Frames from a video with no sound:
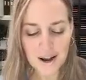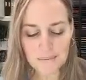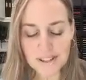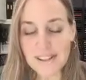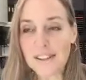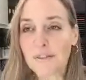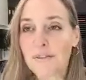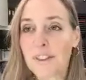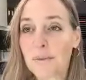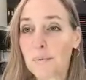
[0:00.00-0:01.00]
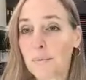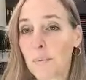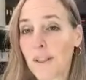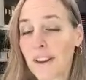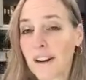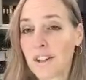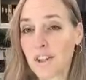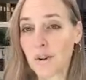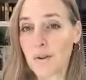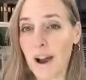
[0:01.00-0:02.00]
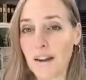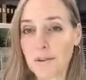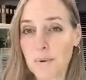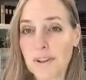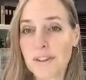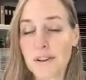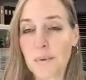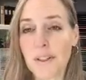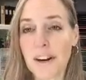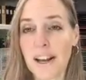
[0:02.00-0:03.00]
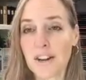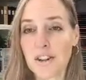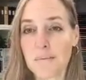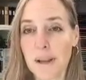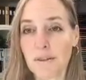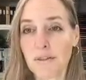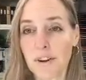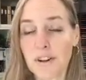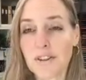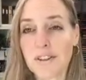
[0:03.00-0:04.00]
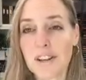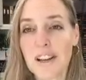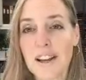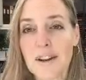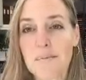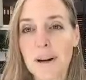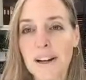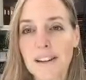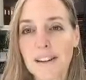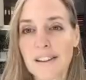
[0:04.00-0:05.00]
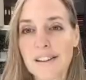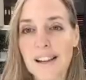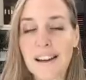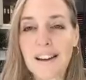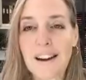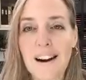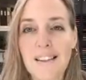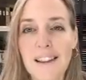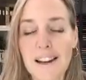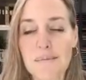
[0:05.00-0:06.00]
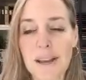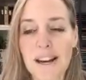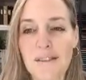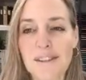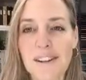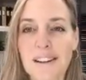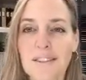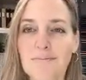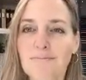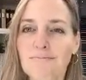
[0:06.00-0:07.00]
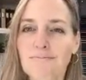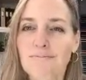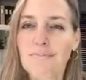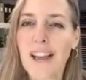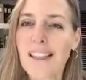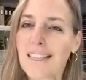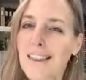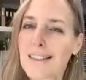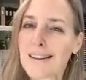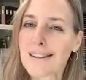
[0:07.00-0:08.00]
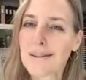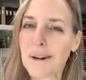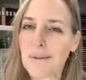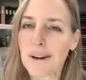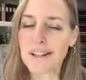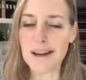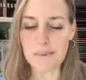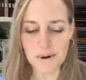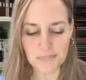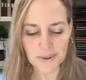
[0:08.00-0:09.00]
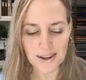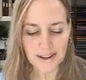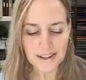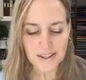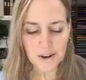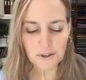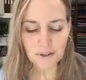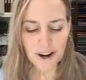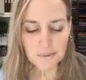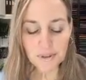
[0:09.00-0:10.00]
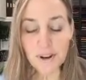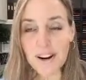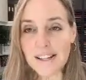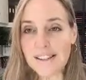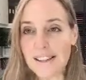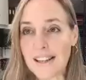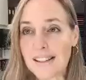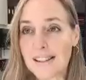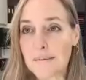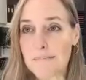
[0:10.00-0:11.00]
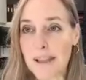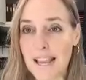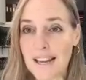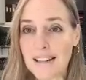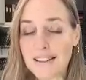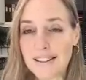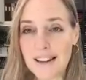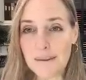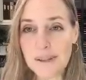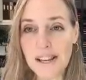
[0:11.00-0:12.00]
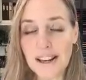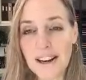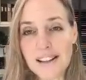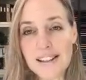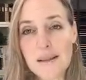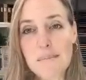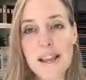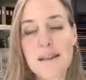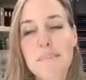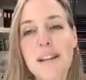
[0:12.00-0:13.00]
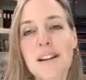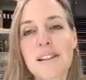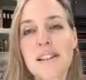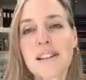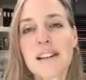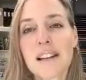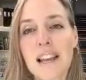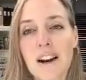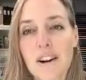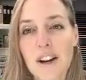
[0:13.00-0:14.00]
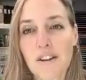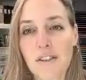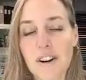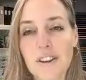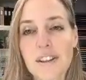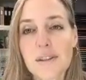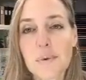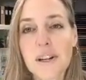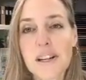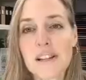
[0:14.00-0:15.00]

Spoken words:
This is the one that I show you afterwards is the one that I actually made first. But the second card that I made, I was like, I think this is the one I want to demo. So framed florets is the main stamp set. And I say main because it's going to carry over. This one